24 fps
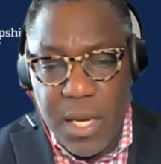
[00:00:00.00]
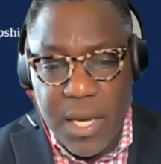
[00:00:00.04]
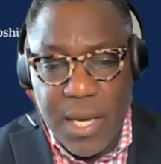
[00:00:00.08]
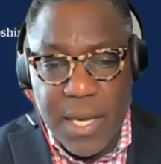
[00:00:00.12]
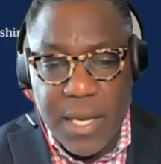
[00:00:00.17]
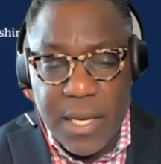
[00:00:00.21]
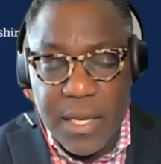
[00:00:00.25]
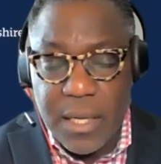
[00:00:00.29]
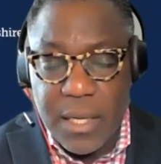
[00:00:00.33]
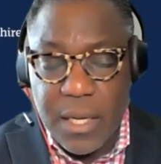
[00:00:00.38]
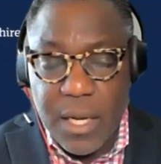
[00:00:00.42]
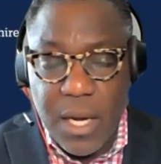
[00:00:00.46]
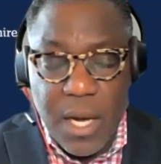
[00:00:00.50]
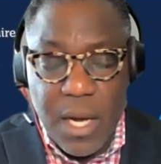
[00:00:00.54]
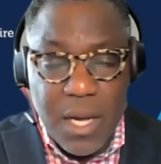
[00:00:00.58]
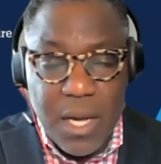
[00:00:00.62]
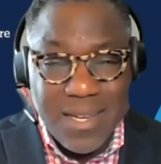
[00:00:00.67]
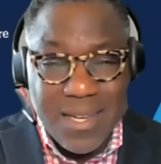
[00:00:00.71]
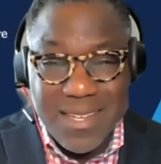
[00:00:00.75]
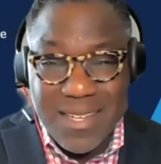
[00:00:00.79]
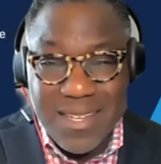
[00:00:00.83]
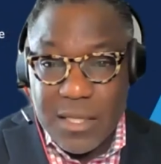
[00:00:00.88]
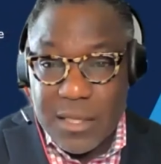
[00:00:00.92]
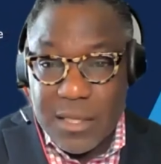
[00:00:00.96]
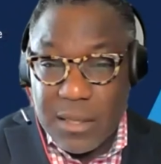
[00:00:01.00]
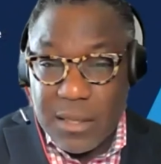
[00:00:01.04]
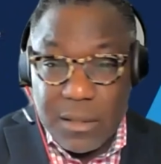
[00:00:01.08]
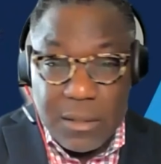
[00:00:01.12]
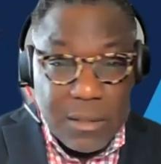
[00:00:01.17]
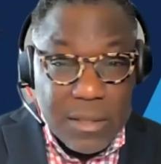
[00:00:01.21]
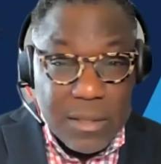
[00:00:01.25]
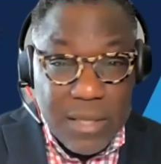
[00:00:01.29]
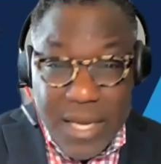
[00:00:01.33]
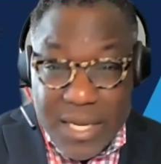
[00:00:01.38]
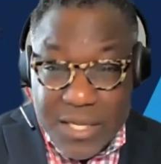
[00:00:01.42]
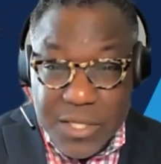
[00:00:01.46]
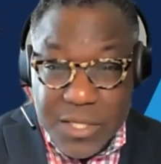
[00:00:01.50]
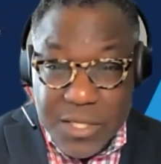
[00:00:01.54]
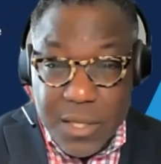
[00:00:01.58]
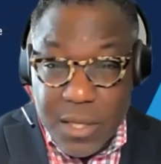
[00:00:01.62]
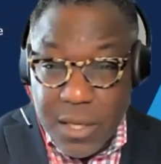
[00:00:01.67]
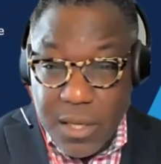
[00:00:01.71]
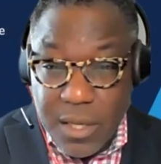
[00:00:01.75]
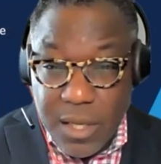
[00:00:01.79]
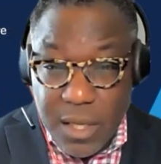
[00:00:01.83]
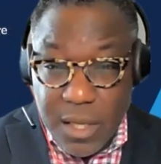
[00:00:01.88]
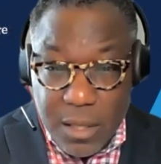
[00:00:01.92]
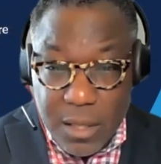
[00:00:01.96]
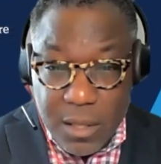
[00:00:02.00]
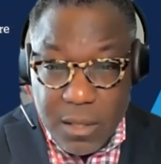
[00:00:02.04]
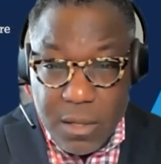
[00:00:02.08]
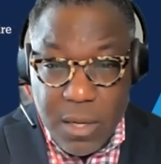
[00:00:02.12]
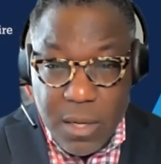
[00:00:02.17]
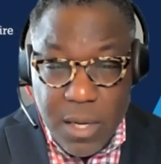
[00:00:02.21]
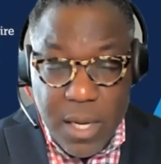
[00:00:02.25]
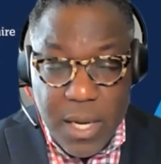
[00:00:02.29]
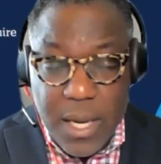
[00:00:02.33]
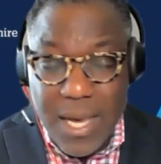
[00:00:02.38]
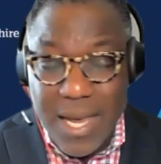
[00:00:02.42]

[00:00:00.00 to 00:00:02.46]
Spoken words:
in a little less than a year,